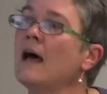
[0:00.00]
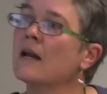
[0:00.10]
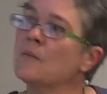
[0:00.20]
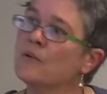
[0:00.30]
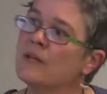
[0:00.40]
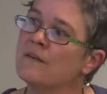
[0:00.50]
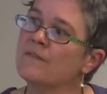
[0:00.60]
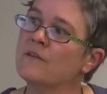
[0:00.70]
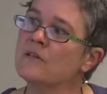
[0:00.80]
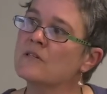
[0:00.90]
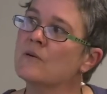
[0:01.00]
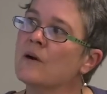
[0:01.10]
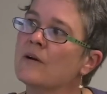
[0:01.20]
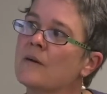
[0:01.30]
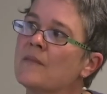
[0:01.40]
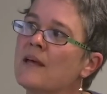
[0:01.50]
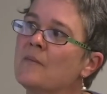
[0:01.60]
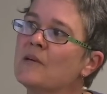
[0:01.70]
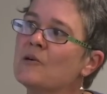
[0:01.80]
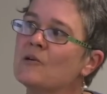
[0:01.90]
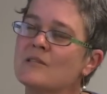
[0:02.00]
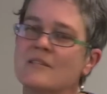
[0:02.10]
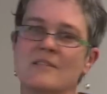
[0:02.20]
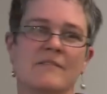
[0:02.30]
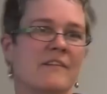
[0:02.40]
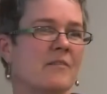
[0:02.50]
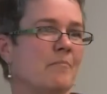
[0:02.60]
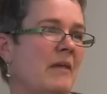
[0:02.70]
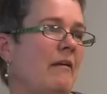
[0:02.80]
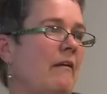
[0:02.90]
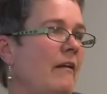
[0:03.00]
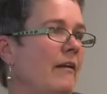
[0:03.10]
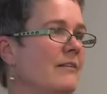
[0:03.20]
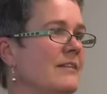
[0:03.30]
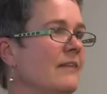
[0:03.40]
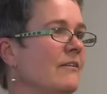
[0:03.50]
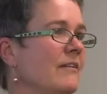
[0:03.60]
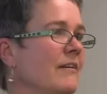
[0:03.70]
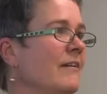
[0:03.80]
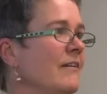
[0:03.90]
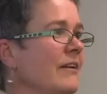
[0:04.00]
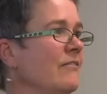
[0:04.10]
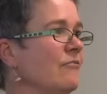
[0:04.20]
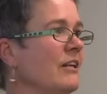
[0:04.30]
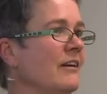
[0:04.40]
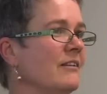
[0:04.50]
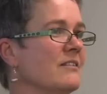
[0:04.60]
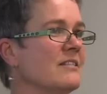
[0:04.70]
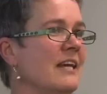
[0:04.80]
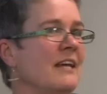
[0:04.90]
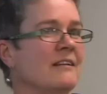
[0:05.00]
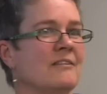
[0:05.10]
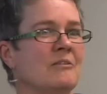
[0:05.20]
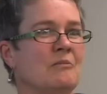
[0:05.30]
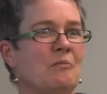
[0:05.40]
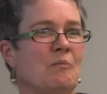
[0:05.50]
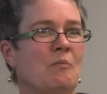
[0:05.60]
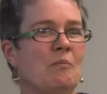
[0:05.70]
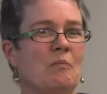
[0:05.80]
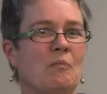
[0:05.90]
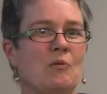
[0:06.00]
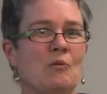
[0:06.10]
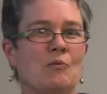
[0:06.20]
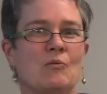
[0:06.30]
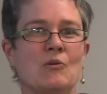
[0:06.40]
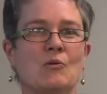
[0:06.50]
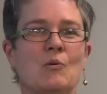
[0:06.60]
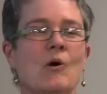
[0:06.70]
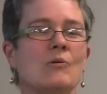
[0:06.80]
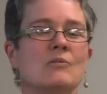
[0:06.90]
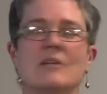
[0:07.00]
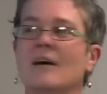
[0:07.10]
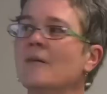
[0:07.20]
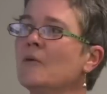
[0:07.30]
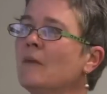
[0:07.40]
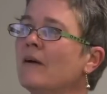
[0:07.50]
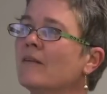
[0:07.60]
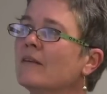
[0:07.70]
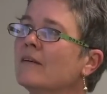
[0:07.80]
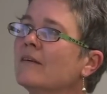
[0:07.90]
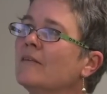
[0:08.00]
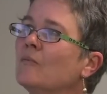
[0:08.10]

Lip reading: And I put that first quote up there because it's a very medically sounded, I don't even really understand the quote about the,